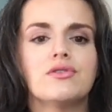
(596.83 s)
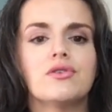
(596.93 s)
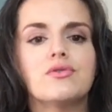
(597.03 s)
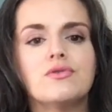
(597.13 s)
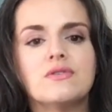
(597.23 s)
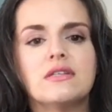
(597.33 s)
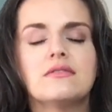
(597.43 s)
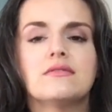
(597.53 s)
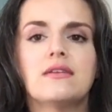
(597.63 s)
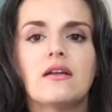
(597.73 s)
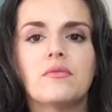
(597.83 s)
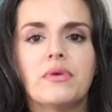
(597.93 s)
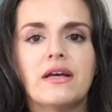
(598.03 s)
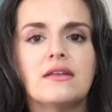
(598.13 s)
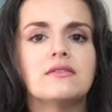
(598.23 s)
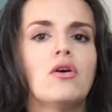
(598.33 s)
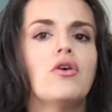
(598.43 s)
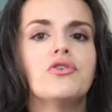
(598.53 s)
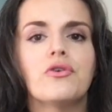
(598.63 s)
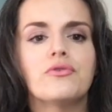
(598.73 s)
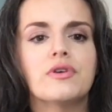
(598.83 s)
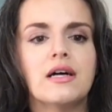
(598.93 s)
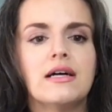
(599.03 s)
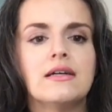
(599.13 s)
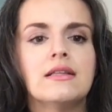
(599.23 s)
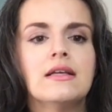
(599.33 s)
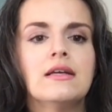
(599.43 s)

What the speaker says: jacuzzis, sunbeds, hot yoga,